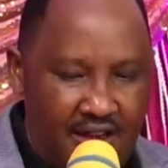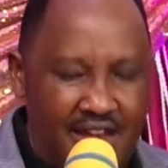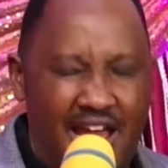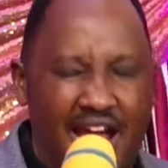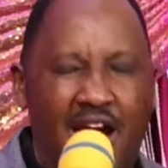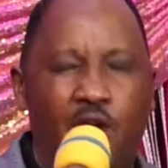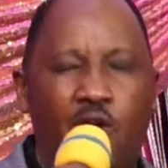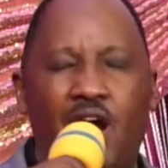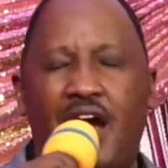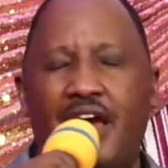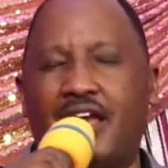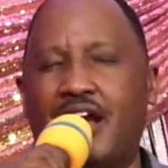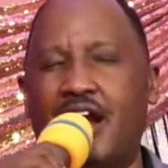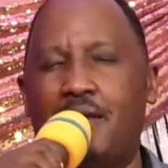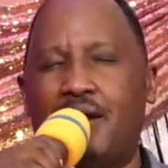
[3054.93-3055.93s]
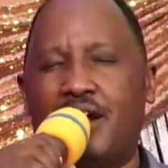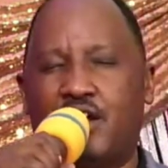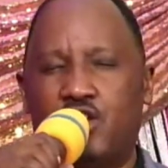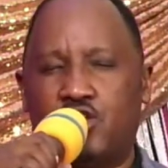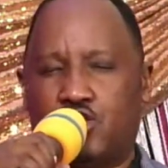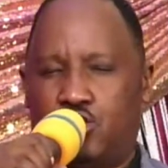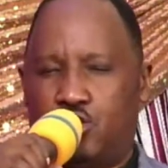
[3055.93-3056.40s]
Now I come
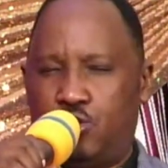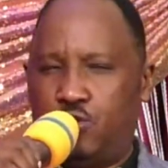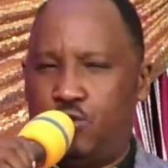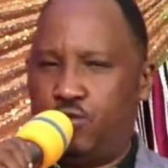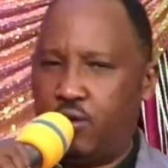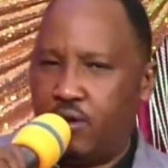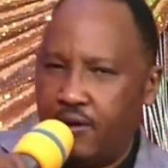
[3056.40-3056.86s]
against you.